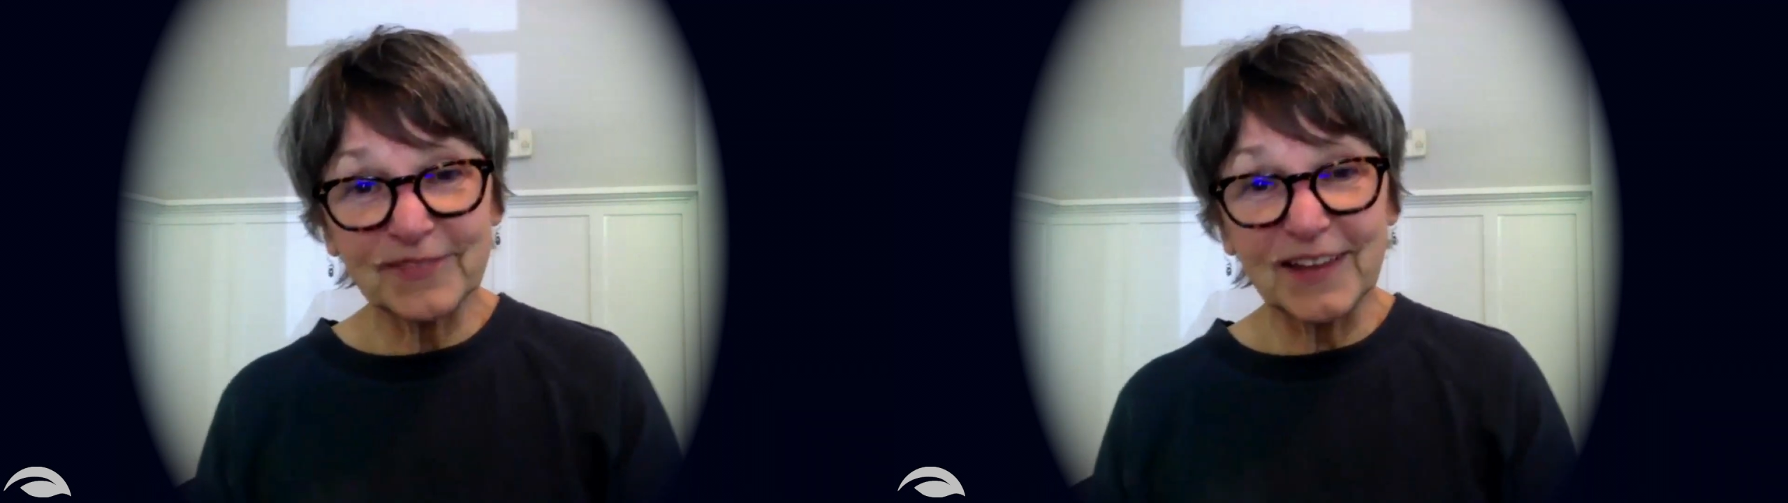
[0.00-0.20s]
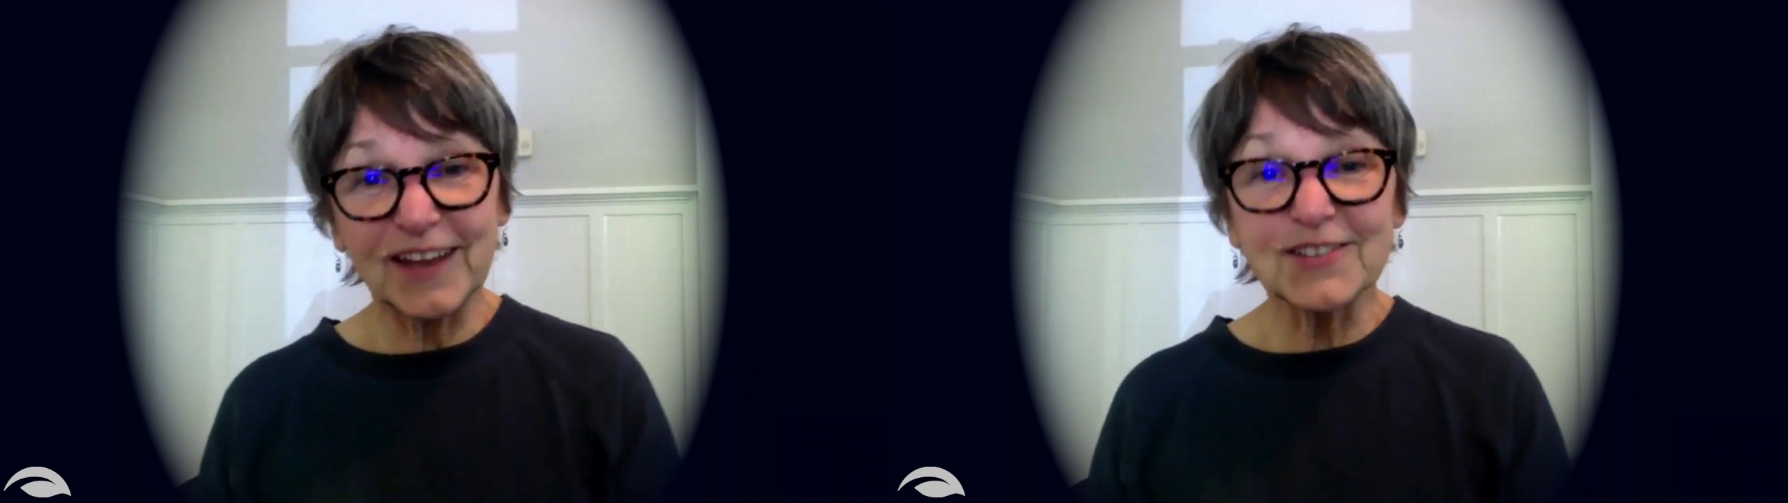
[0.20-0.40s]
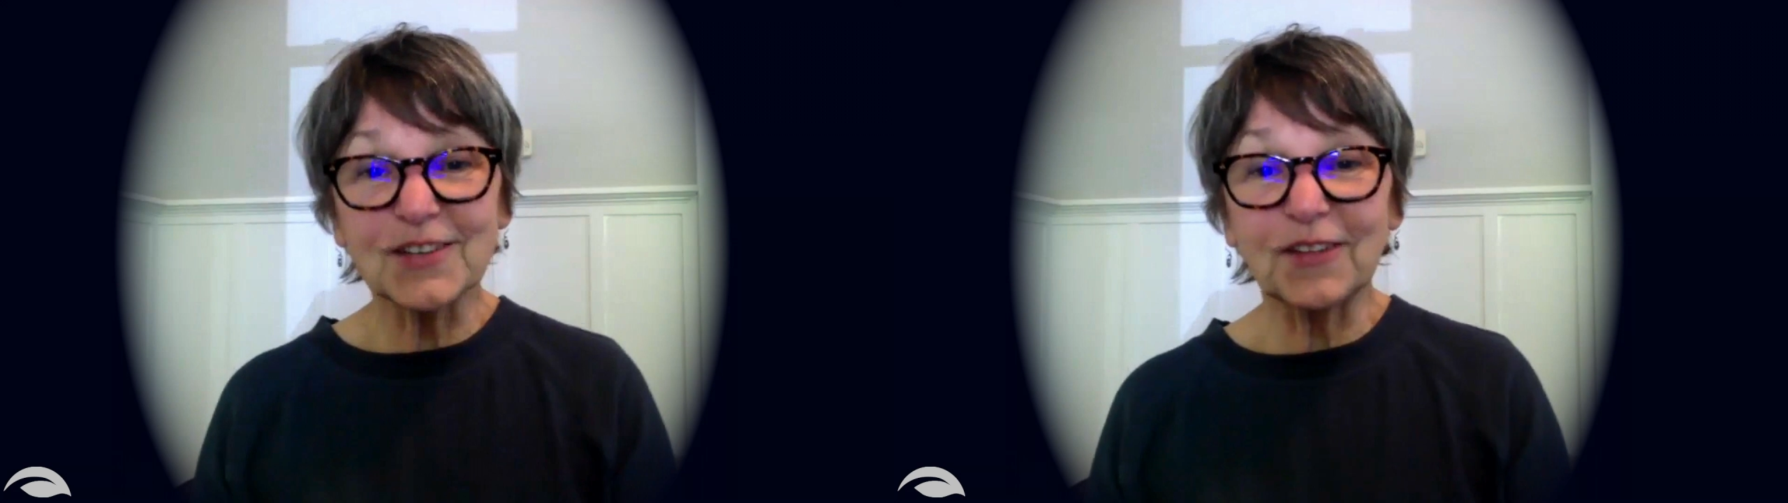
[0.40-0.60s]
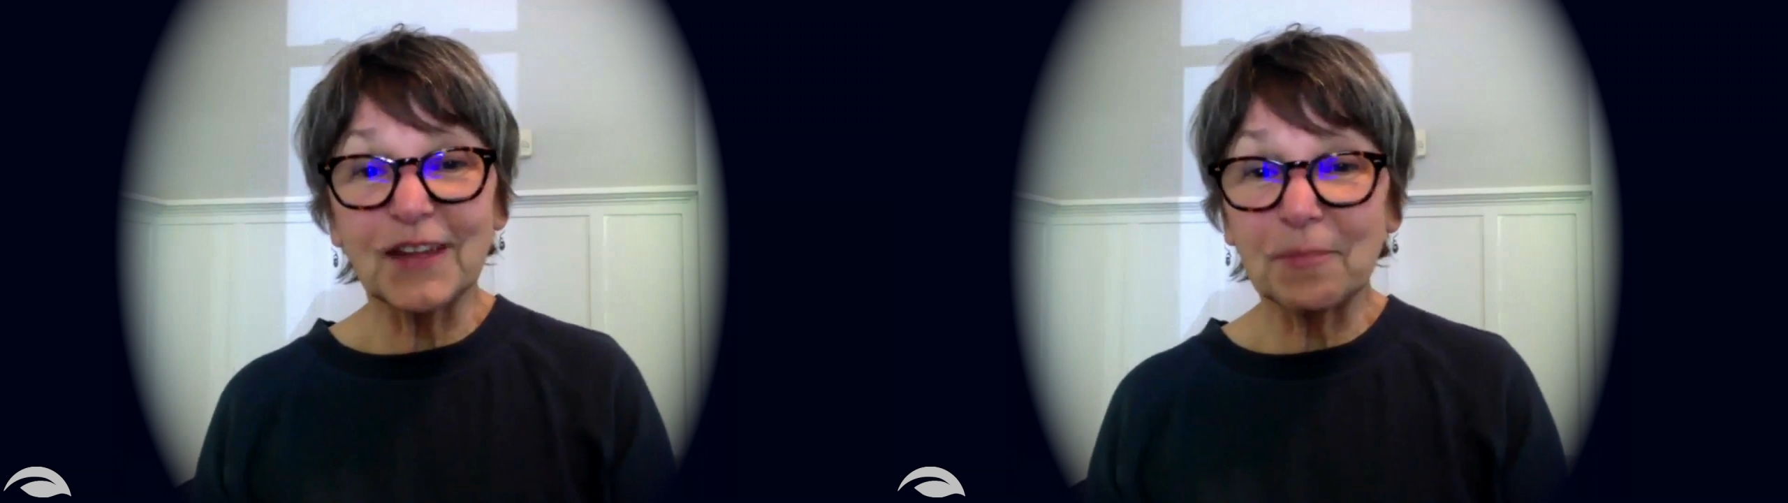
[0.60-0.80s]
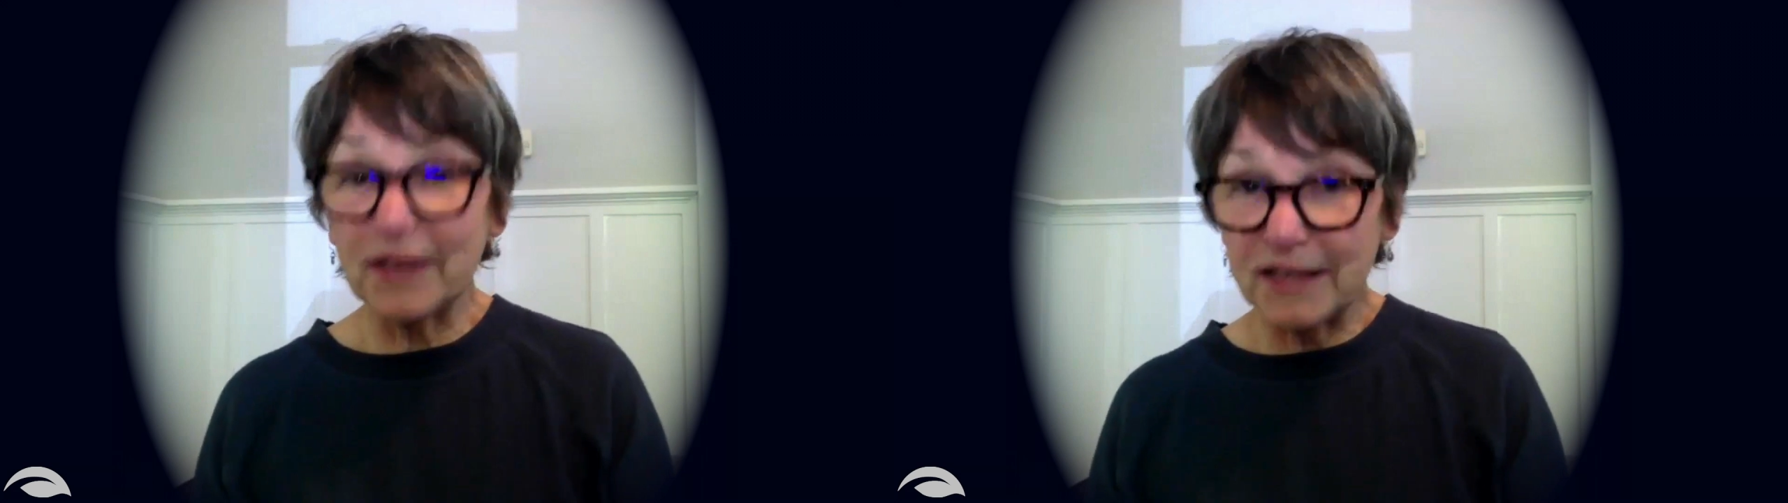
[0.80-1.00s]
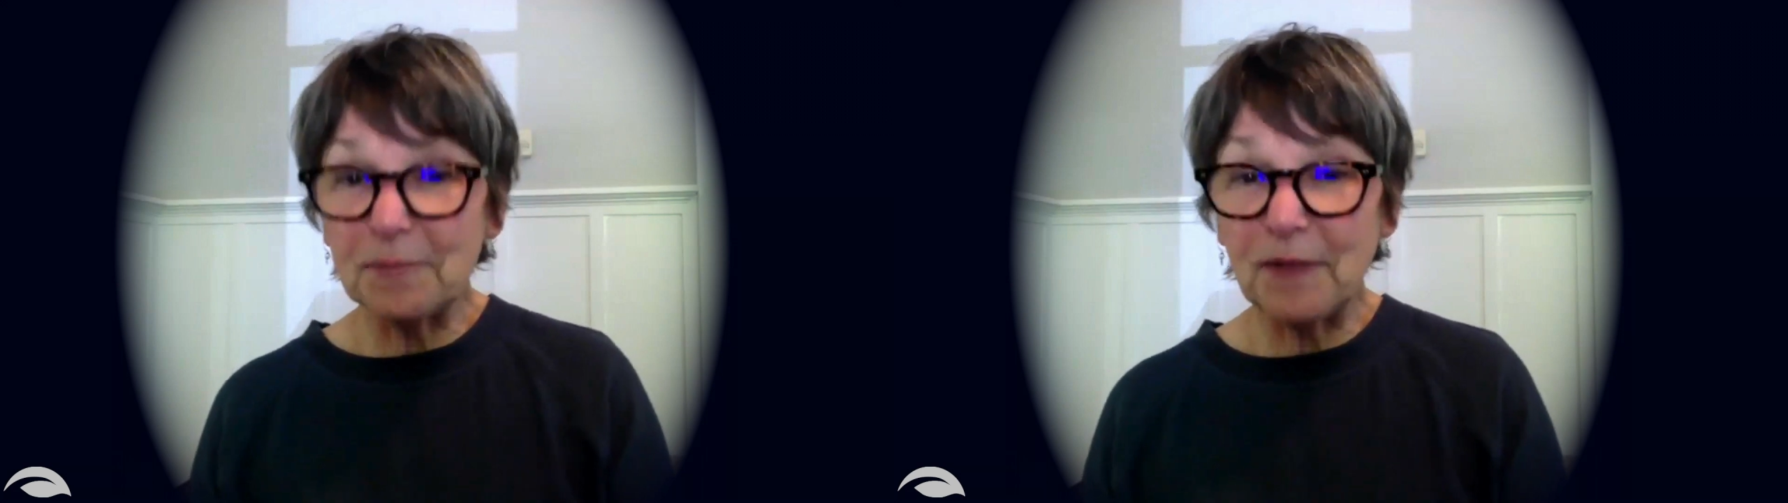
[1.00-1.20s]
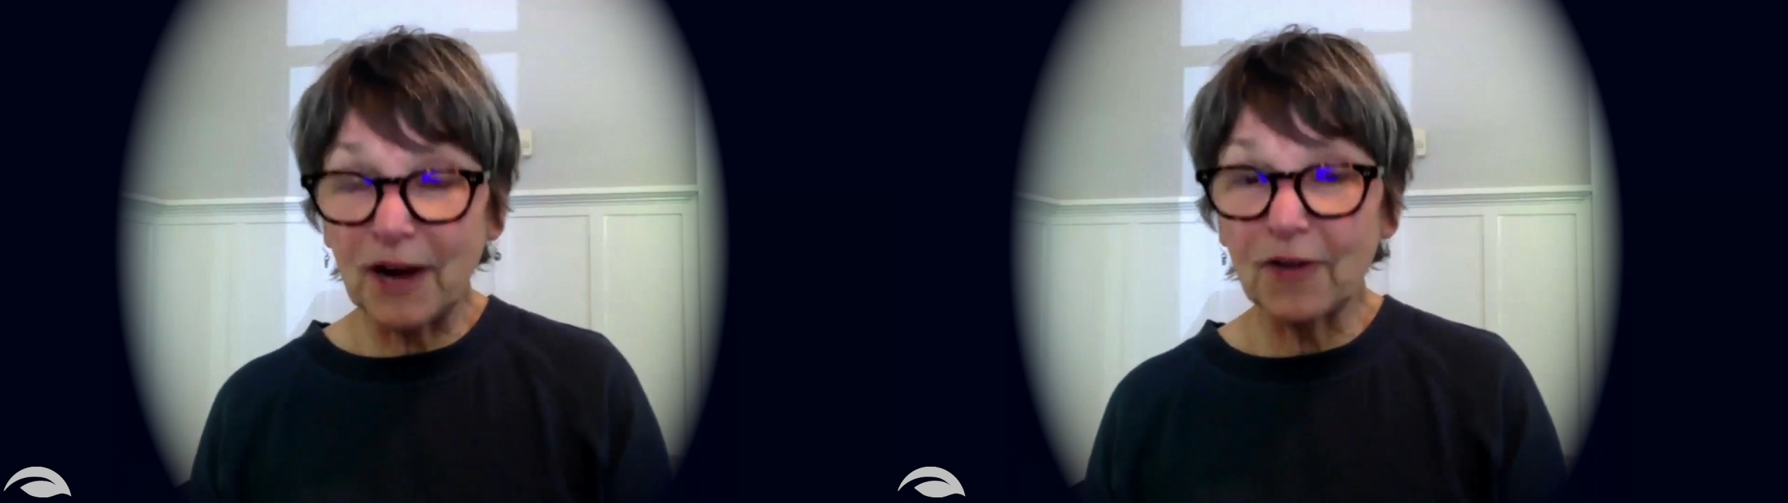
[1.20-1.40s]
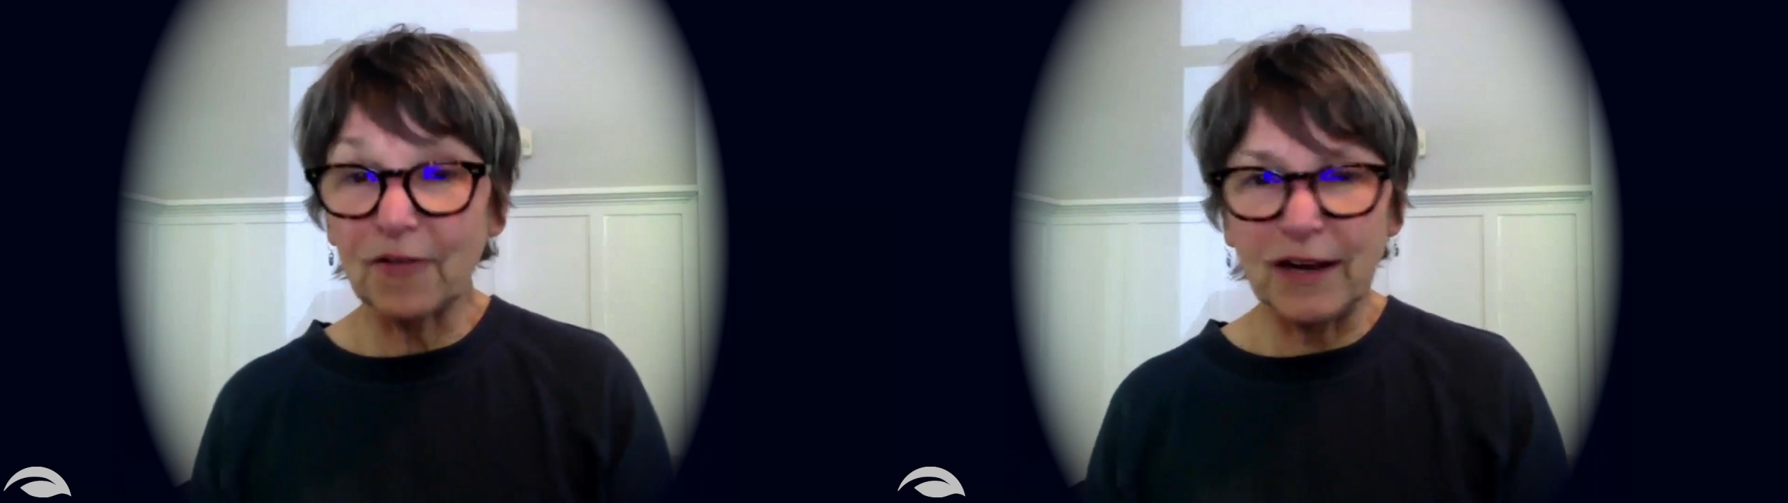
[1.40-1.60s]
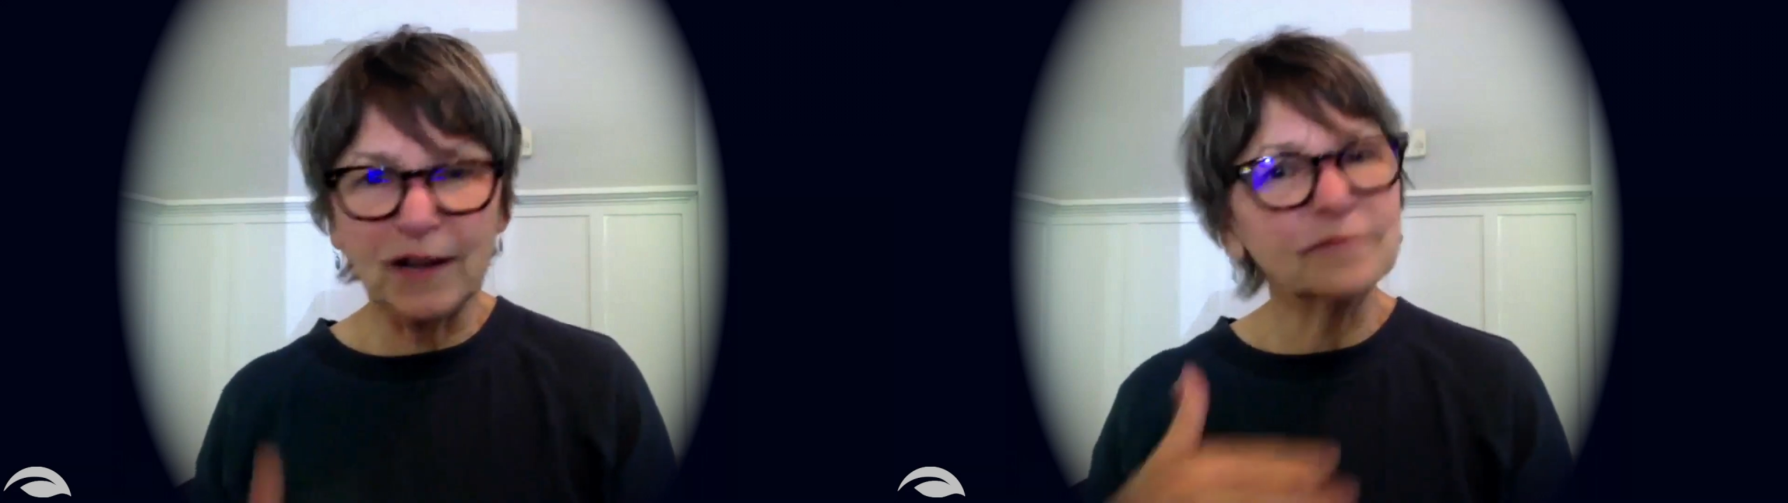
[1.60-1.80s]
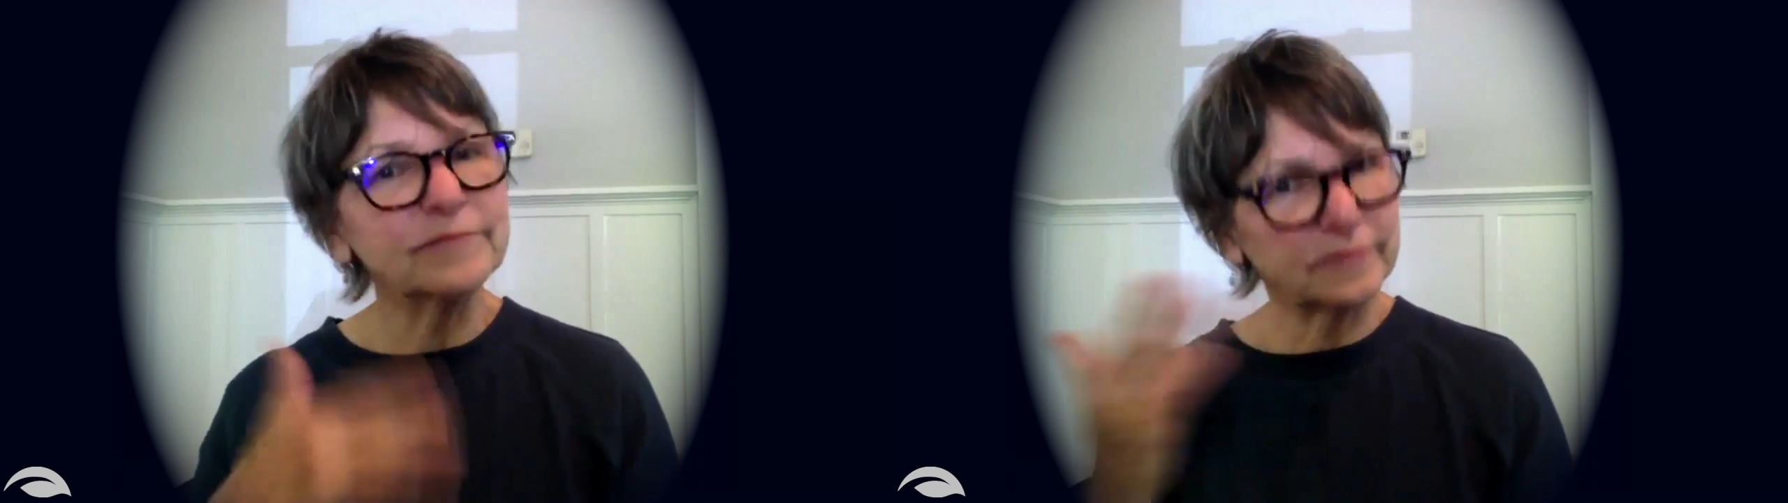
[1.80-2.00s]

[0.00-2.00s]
And so they played the Macarena